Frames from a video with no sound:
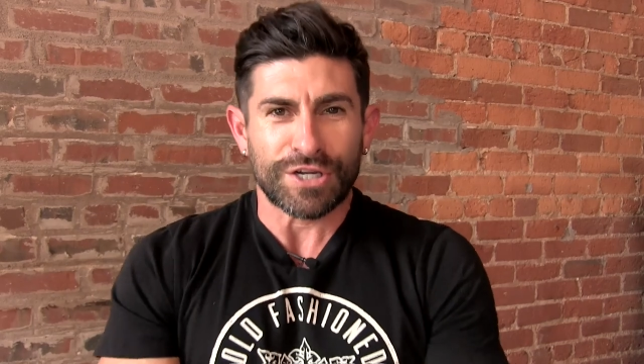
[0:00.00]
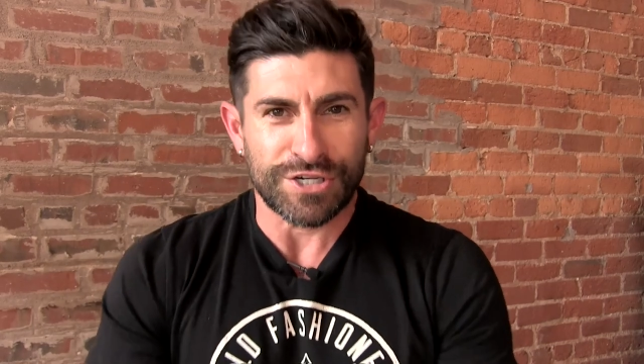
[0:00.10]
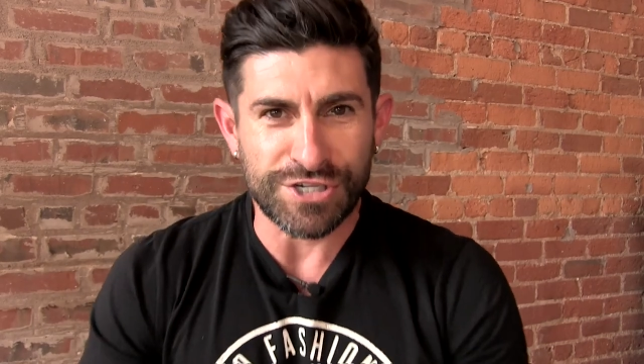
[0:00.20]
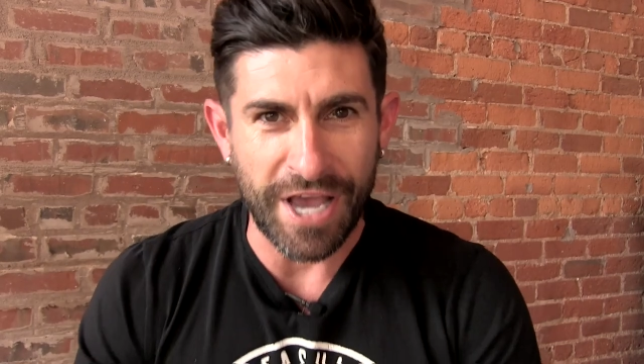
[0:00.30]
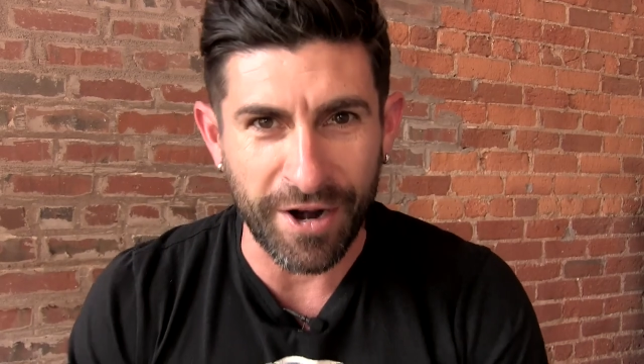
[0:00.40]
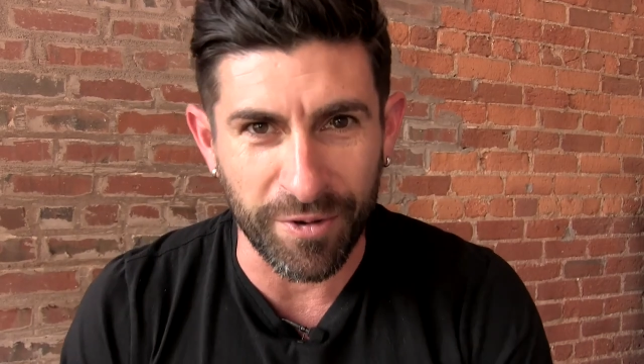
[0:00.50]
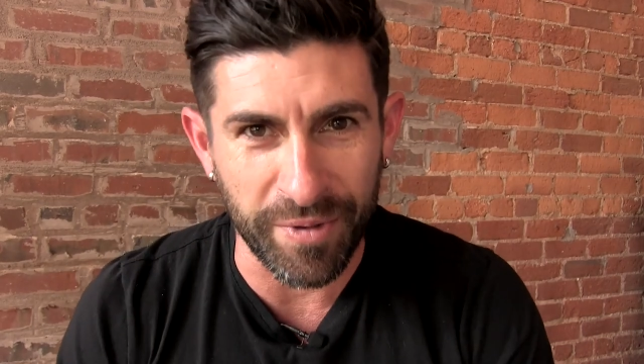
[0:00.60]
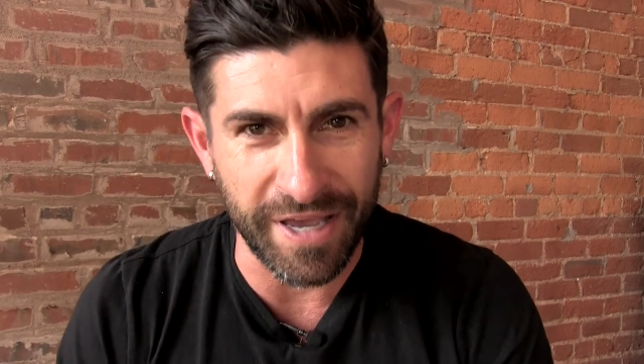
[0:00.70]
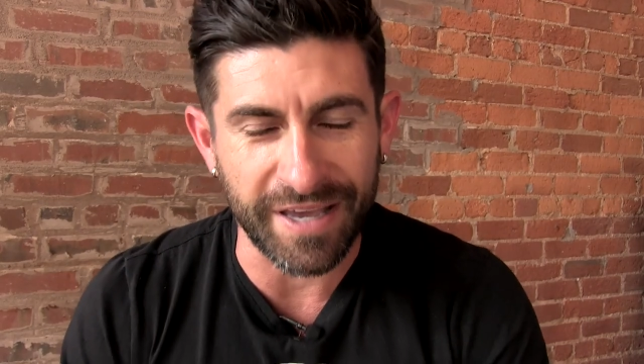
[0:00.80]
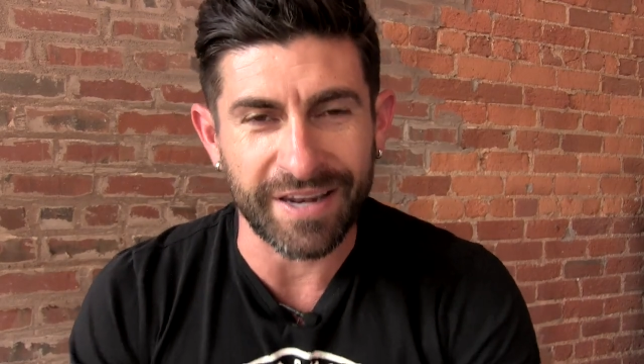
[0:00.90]

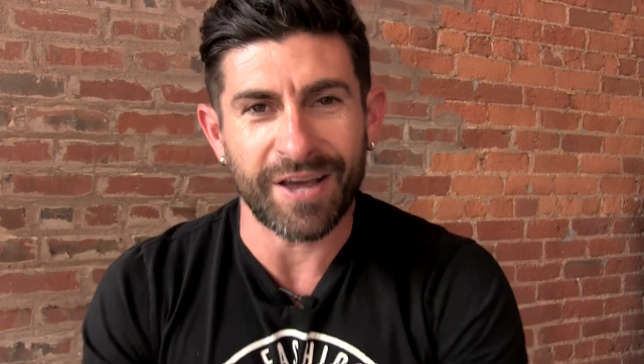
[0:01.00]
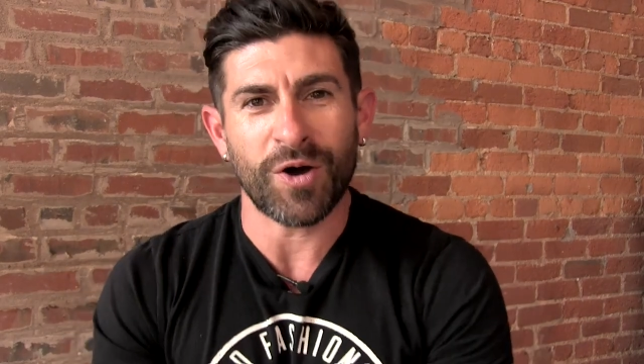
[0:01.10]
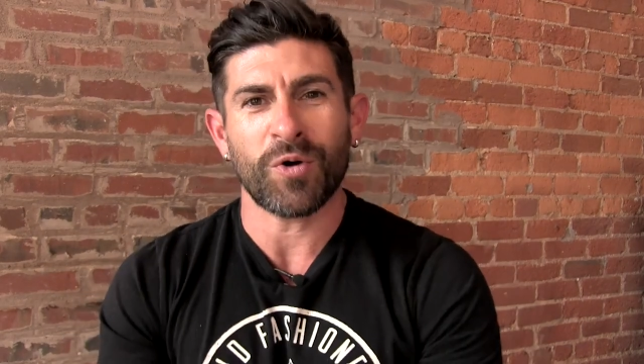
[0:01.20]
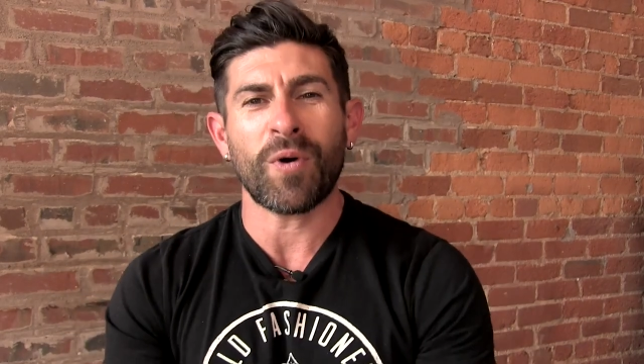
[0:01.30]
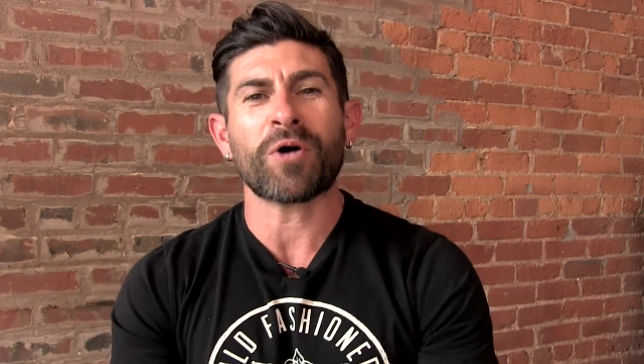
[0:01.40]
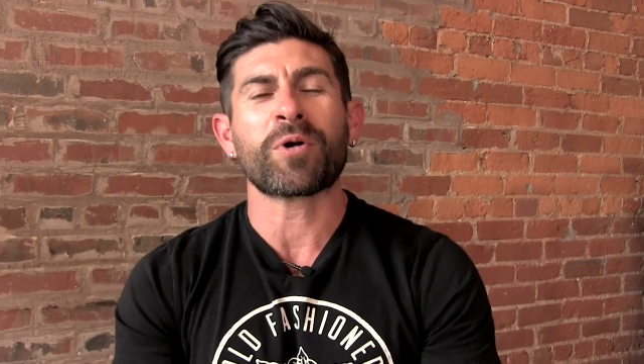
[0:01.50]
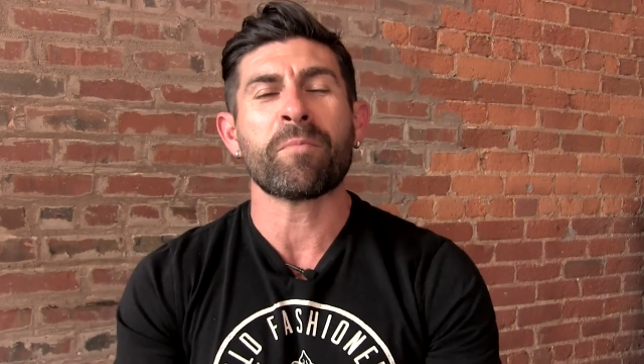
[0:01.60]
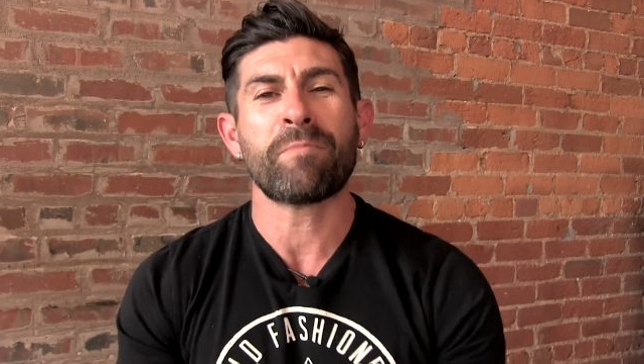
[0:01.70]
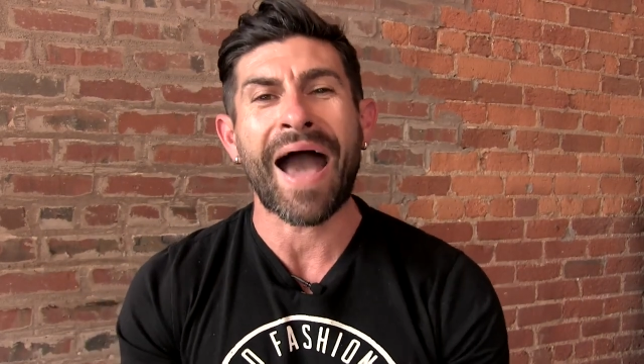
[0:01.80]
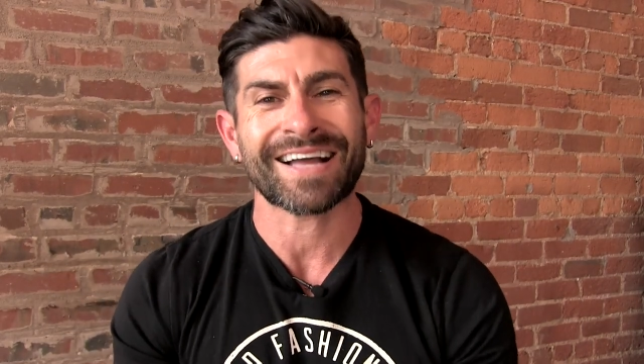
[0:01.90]
Gentlemen,
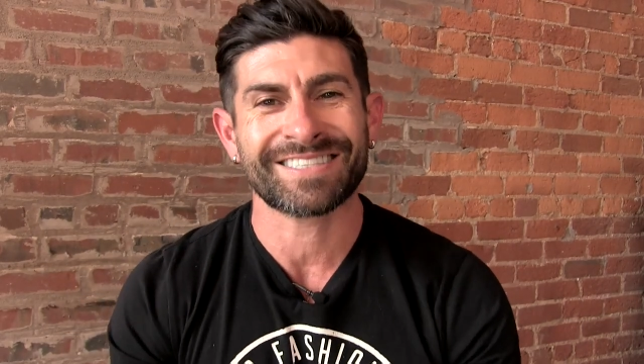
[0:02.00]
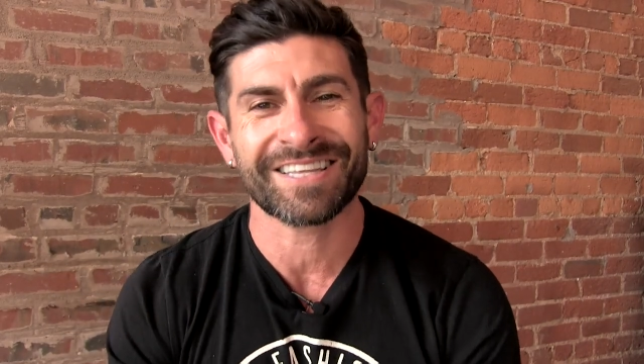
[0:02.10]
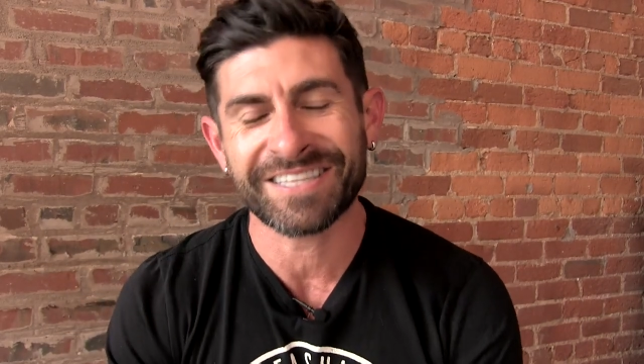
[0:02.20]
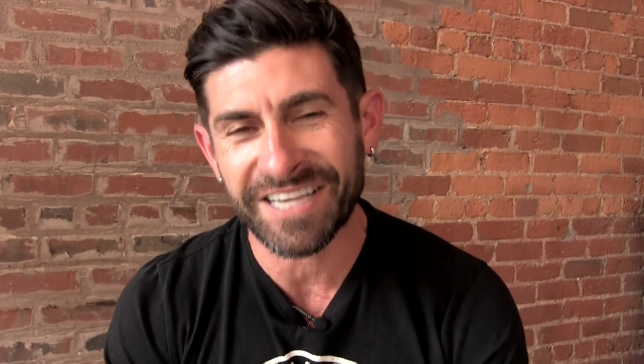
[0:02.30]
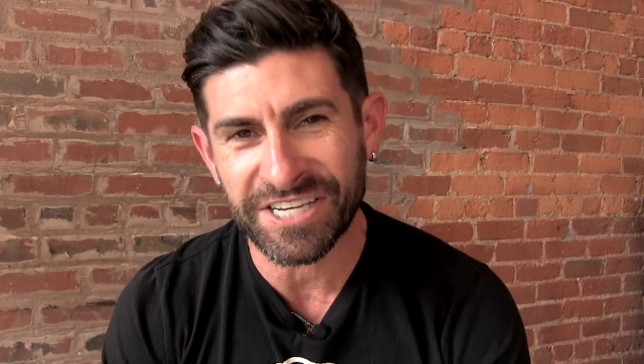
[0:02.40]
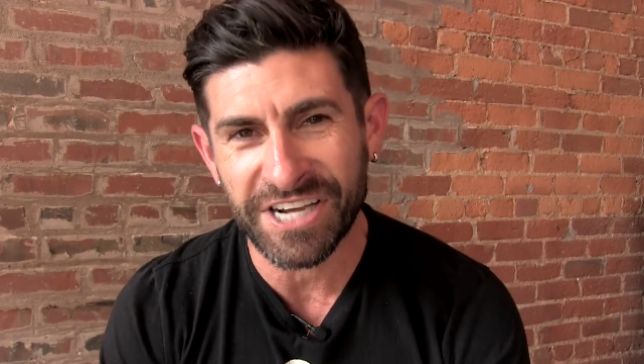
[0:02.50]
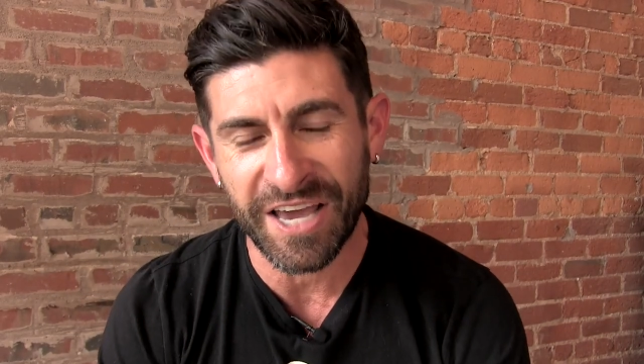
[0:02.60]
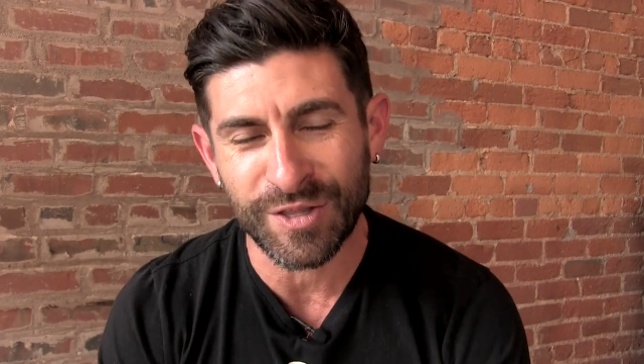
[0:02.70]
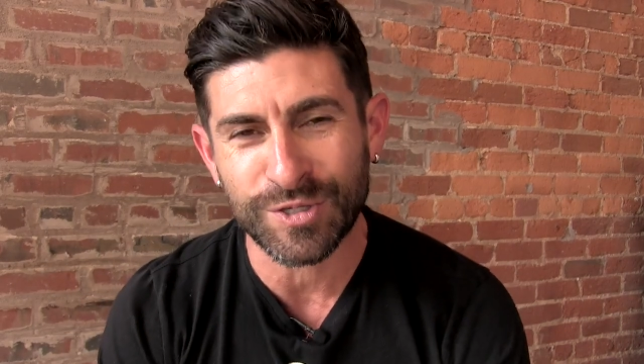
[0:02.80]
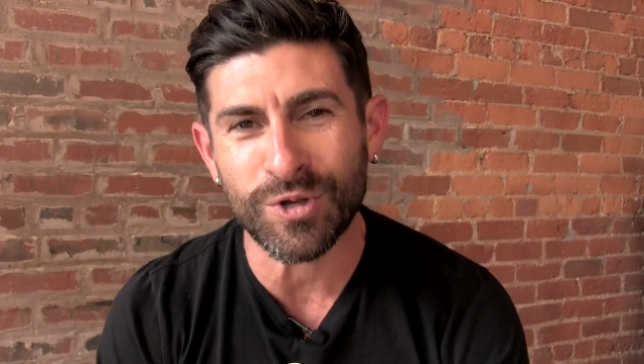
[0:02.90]
welcome back to the Tiege
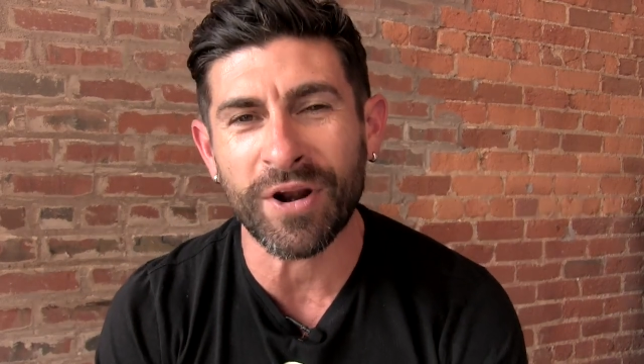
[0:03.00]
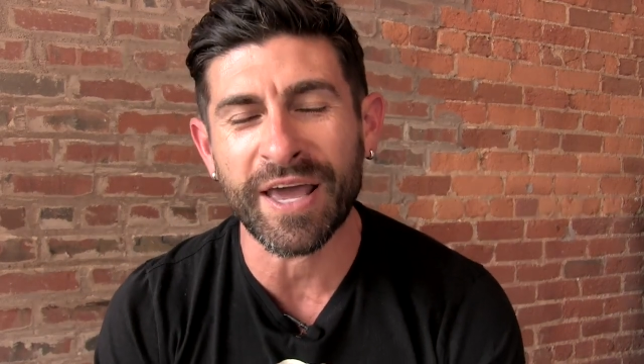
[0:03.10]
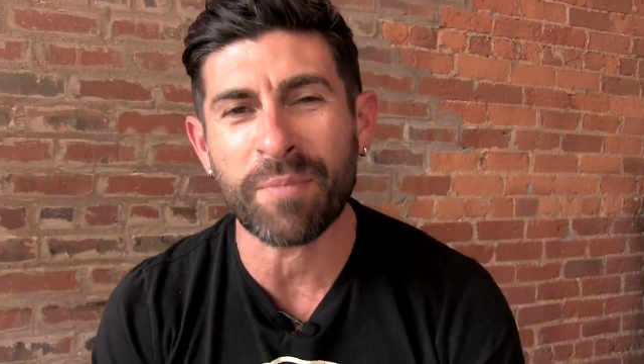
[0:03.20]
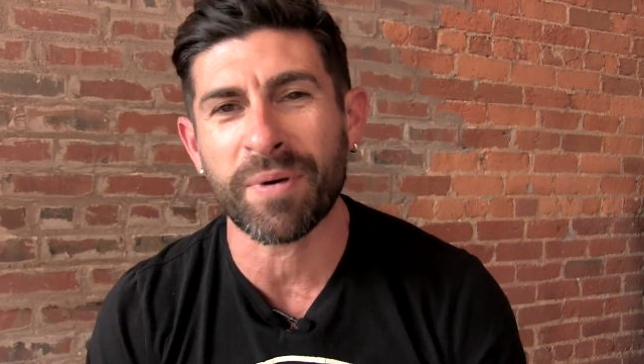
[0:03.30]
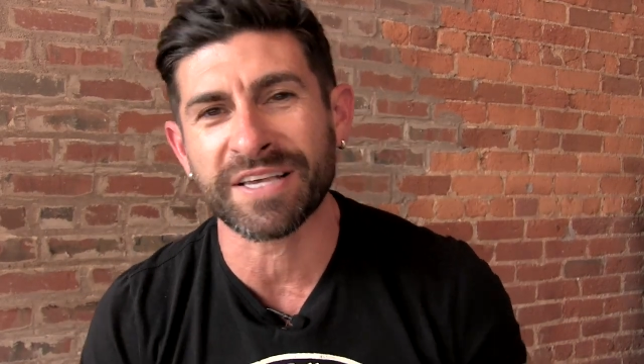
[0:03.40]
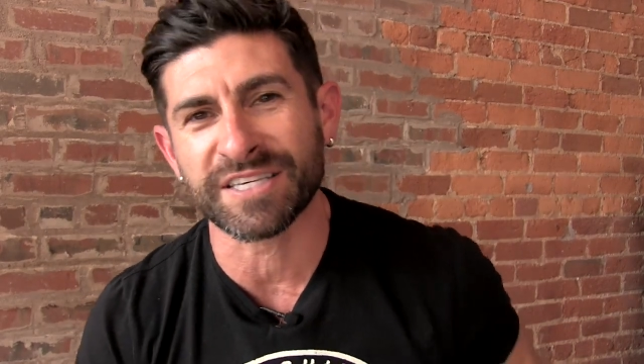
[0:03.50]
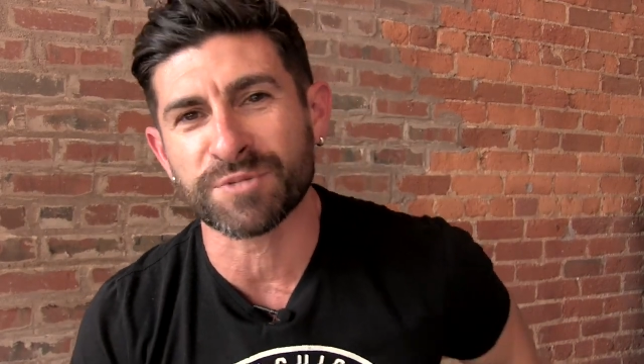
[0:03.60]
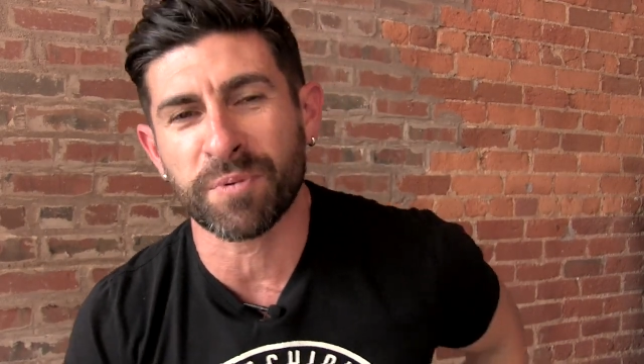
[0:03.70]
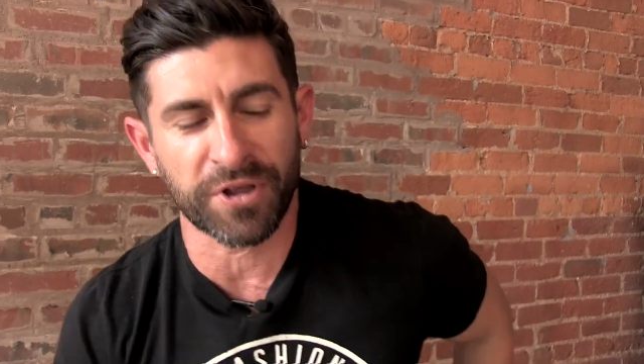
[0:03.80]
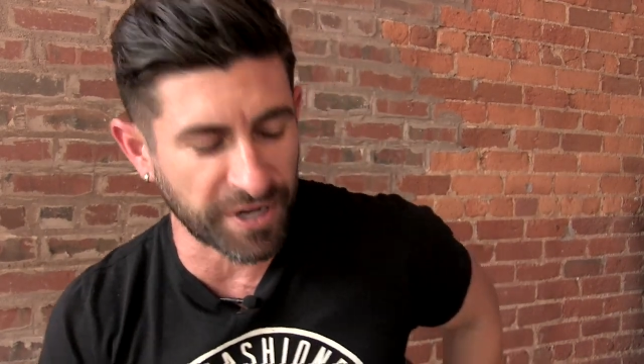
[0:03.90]
Hanley Starting a Business,
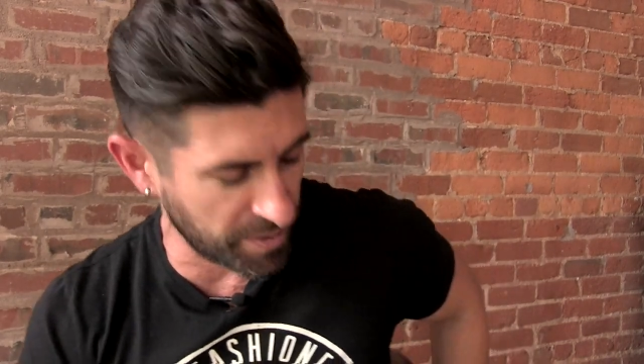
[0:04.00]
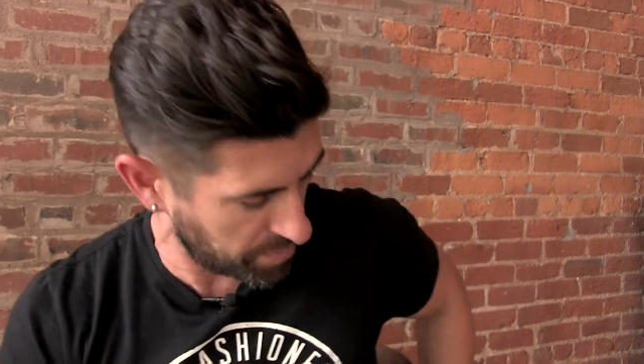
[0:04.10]
Building a